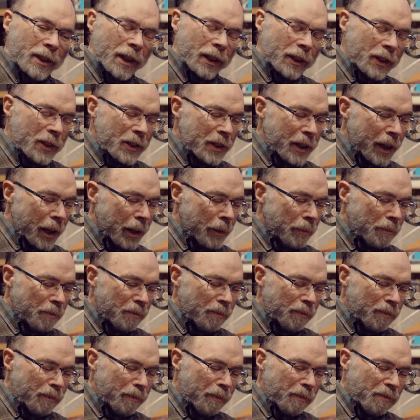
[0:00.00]
not to say,
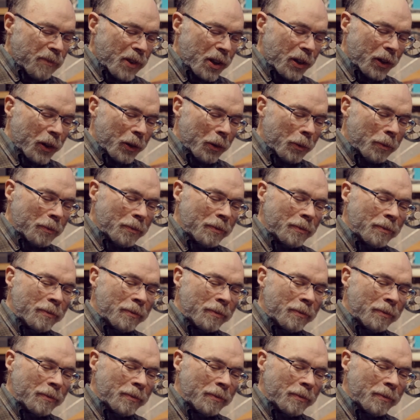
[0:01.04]
you know,